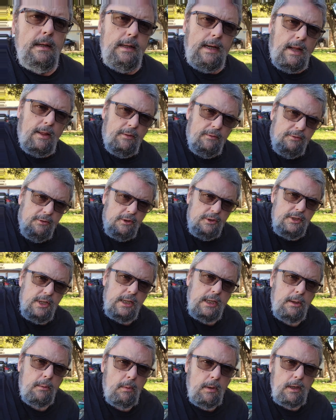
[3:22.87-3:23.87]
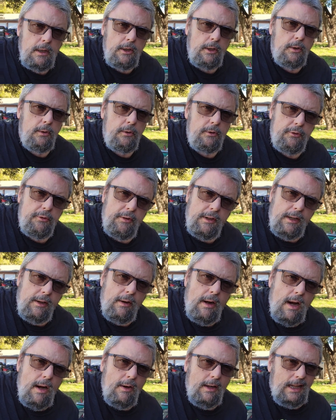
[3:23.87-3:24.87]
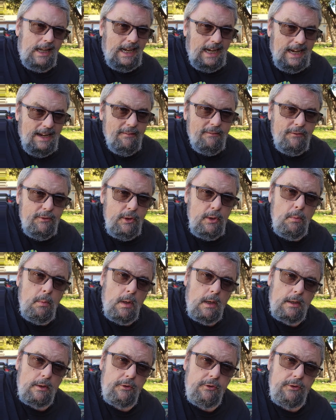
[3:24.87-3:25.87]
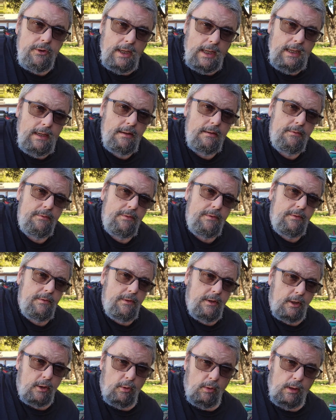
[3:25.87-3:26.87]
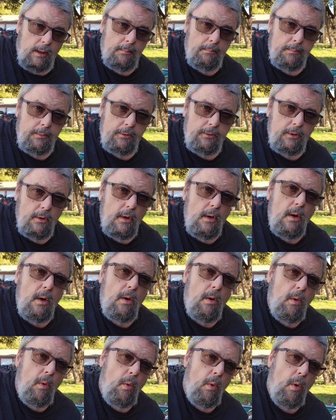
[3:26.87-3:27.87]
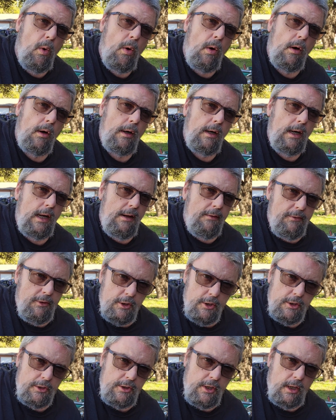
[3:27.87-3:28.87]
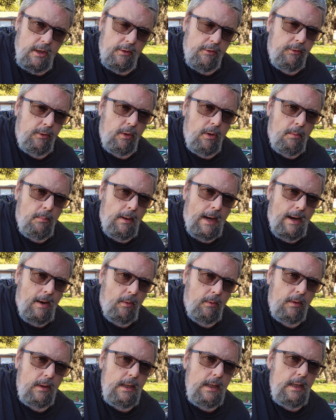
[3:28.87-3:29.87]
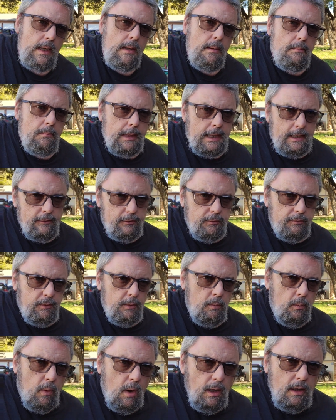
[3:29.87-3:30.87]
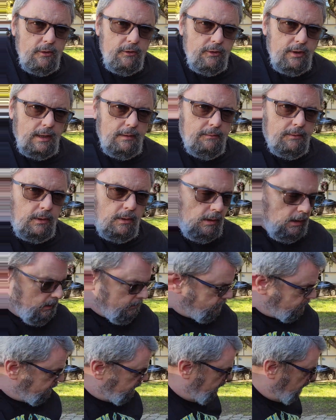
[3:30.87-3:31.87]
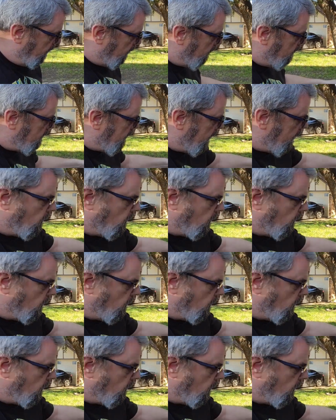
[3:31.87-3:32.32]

Now the first thing you want to do is figure out if you want to save the grips or if you're just going to throw them out. Because if you want to save the grips, you can take